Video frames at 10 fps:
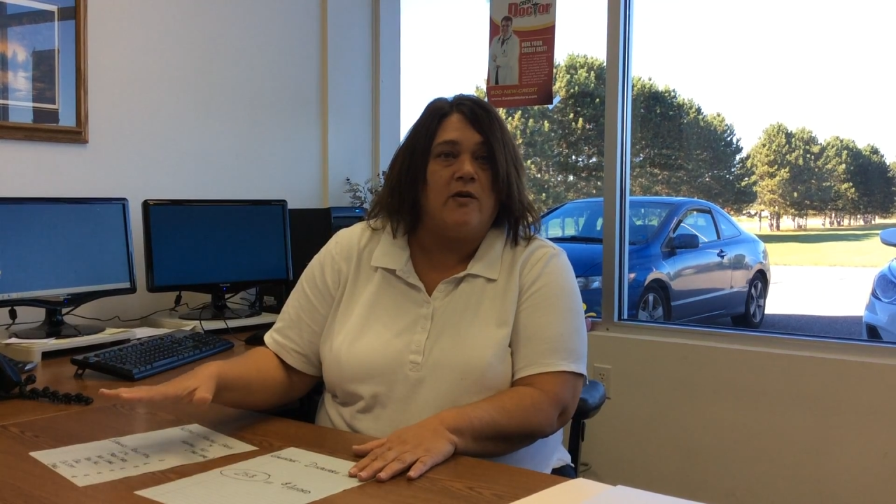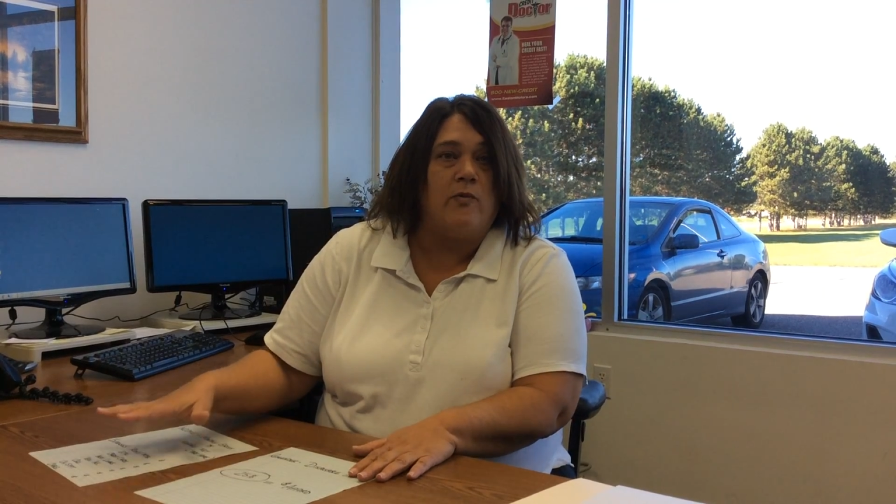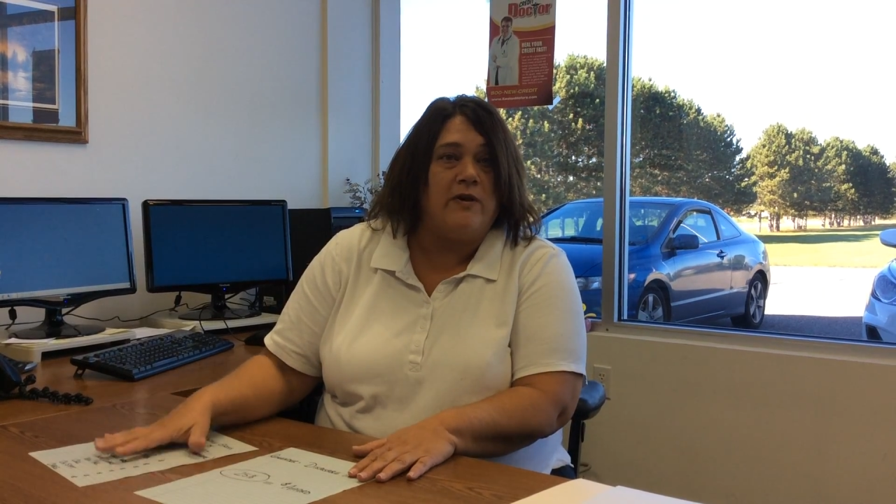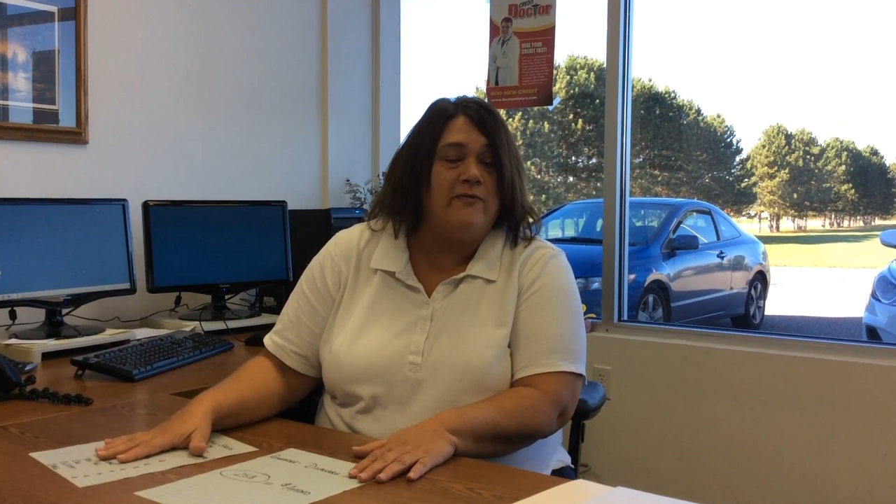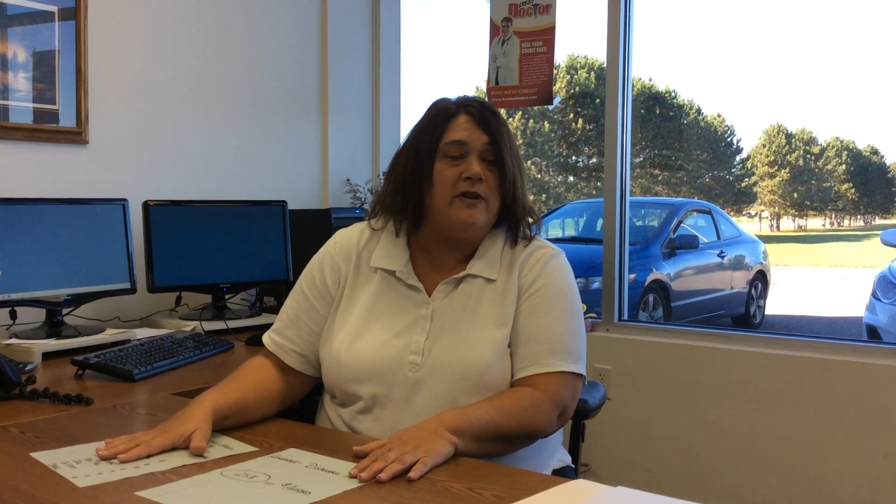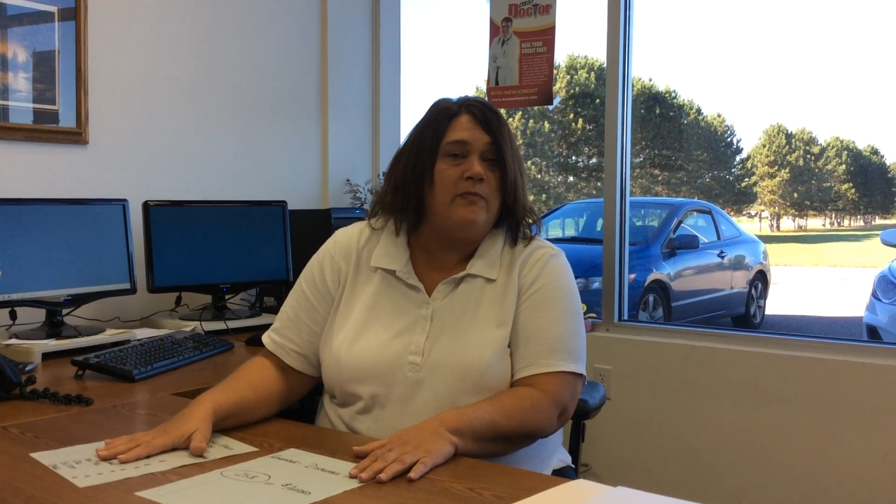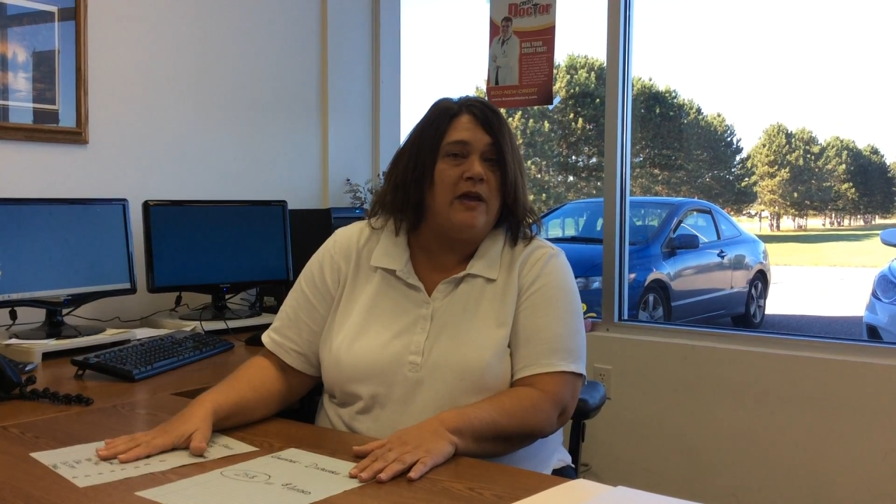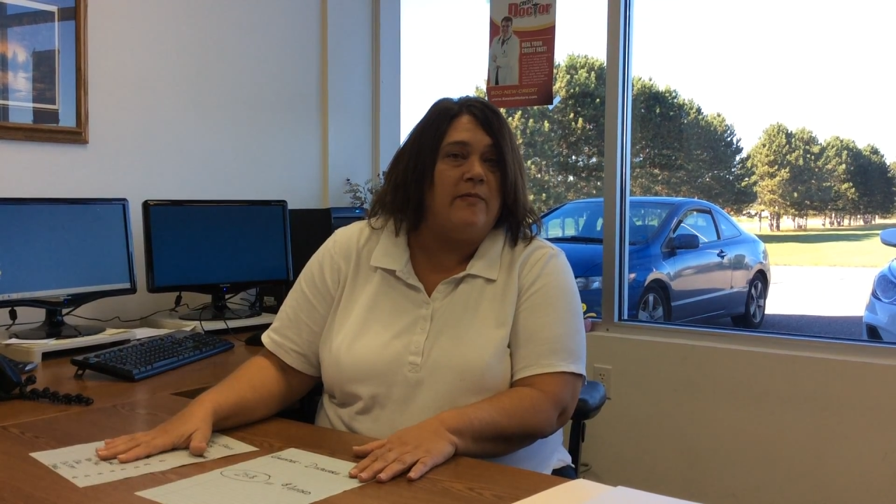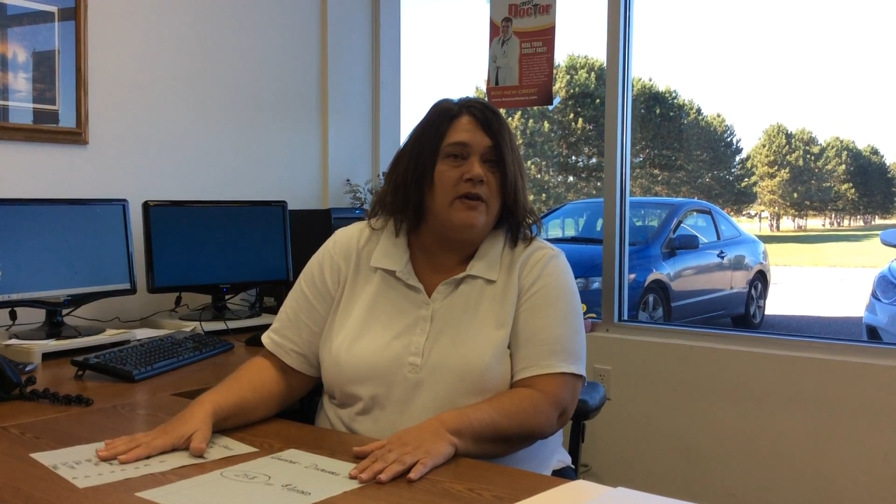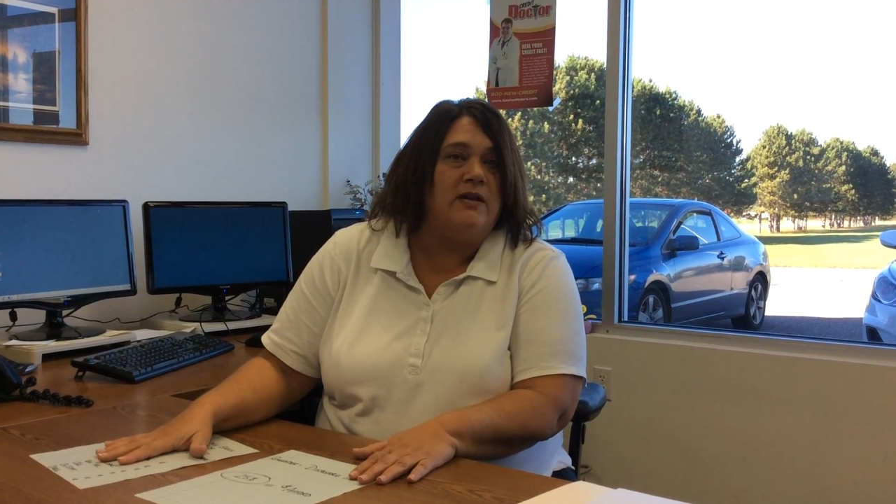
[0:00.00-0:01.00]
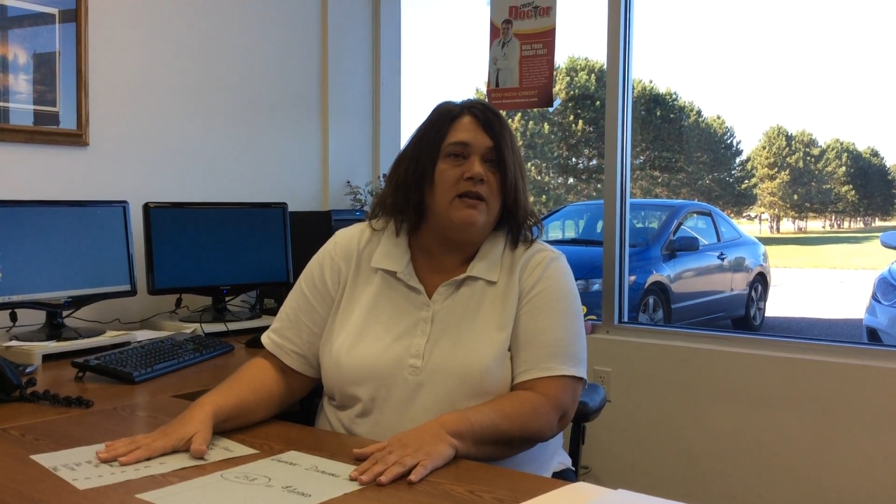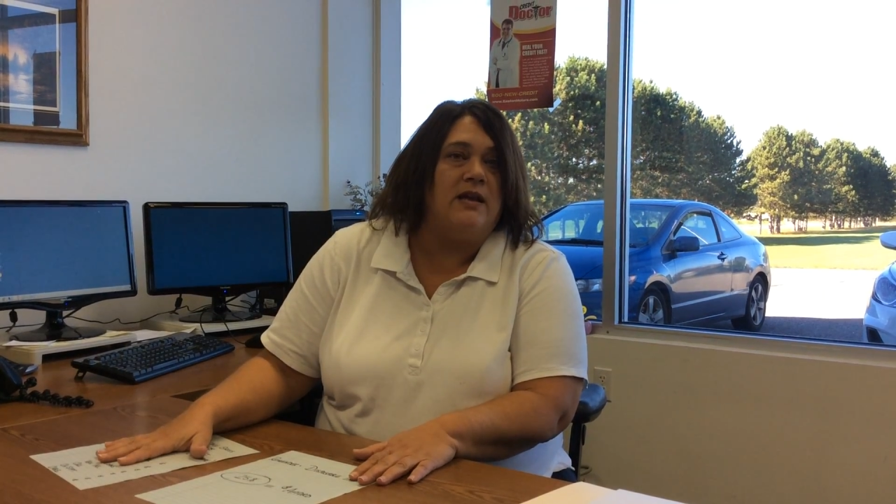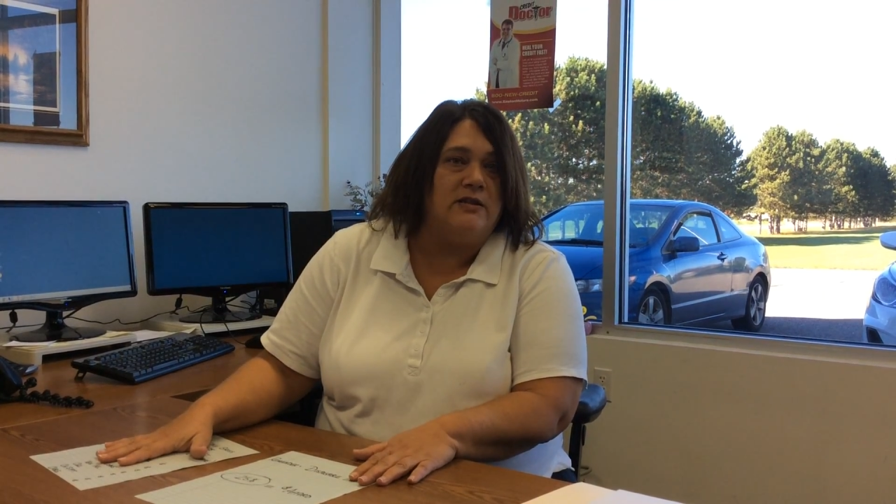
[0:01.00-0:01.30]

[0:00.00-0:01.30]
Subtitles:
that we fit a payment